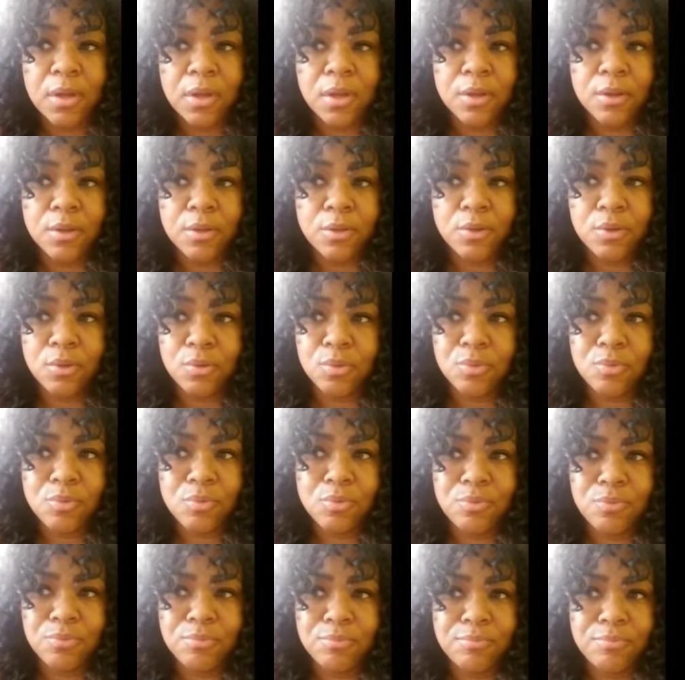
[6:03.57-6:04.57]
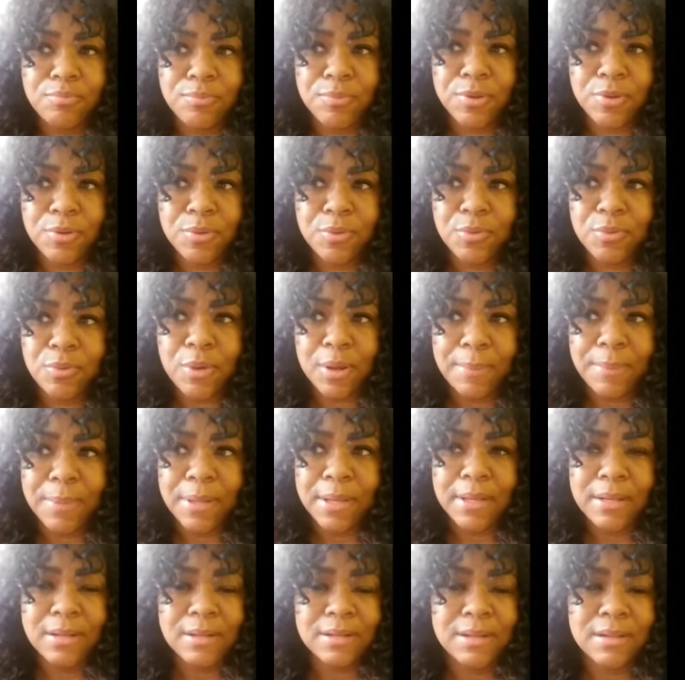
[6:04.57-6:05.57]
I
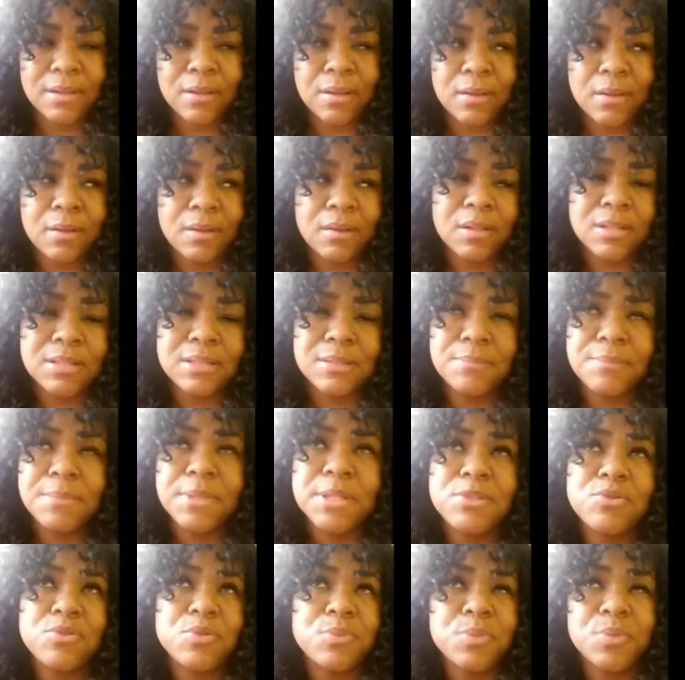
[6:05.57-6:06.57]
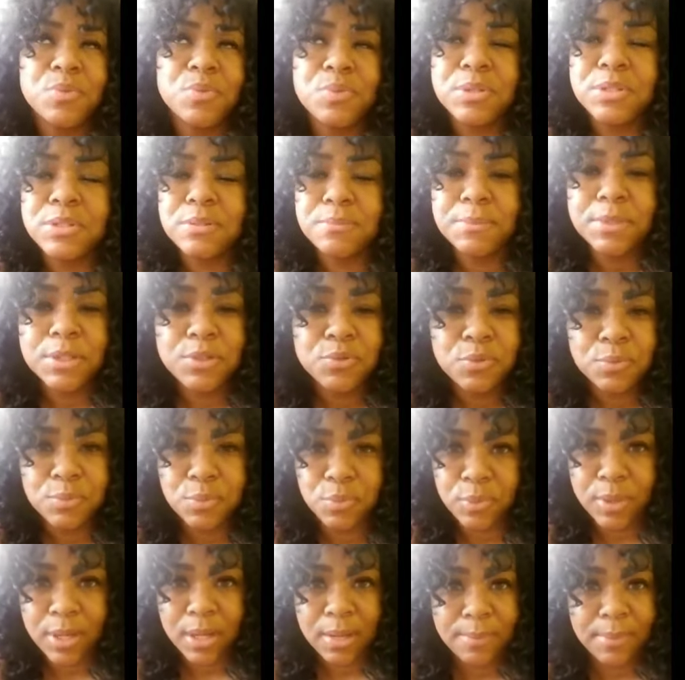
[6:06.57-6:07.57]
mean, it's
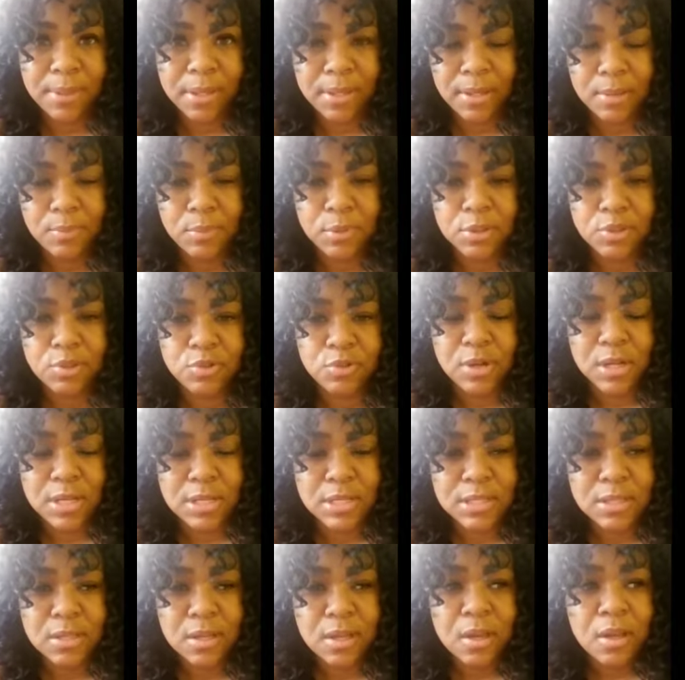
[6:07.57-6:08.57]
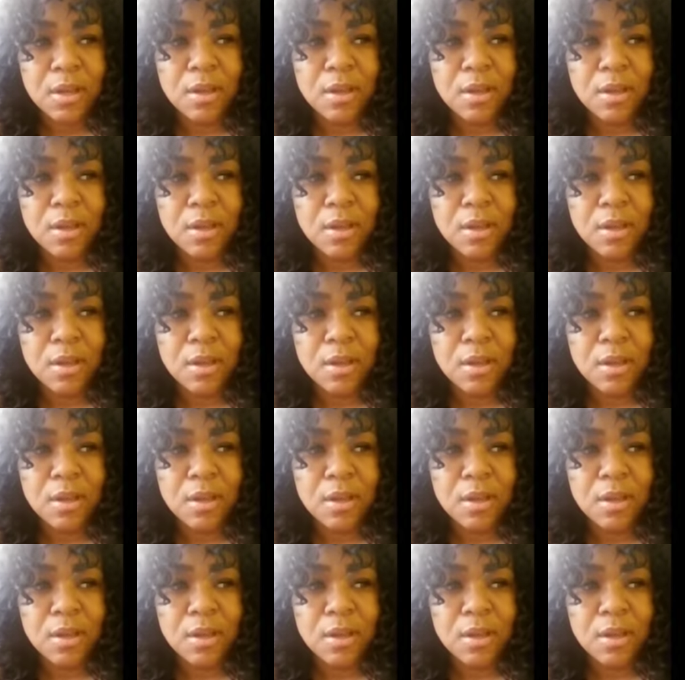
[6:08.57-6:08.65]
miserable not being able to trust.